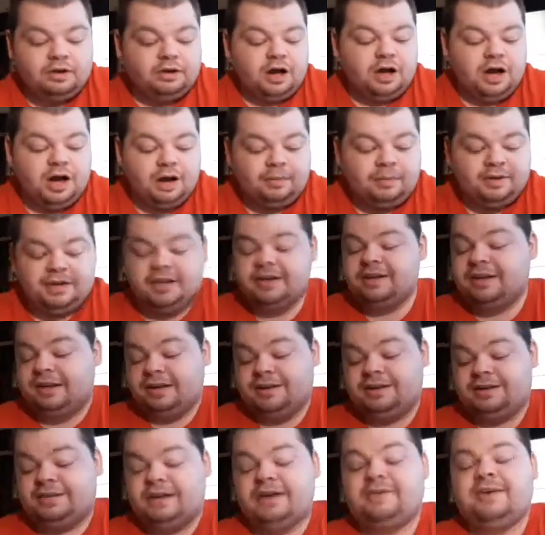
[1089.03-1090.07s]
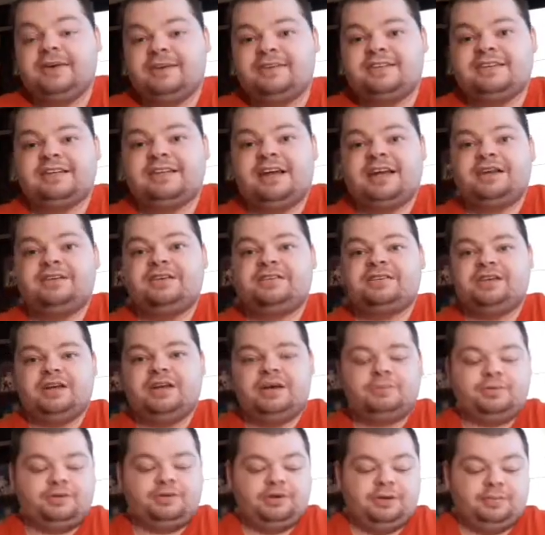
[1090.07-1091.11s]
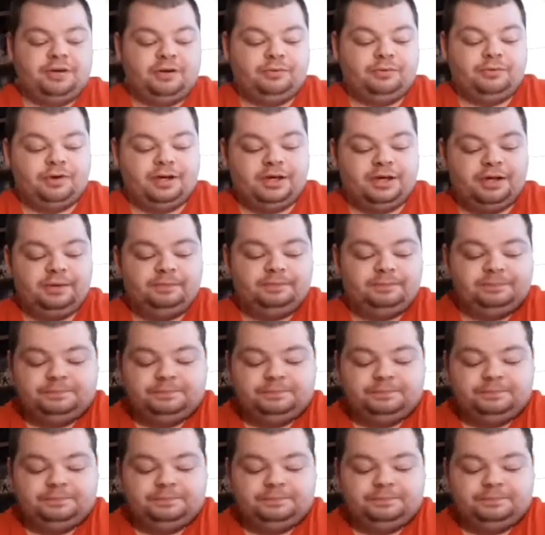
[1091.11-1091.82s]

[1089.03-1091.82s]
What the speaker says: That, like I said, that is an upgrade, by the way.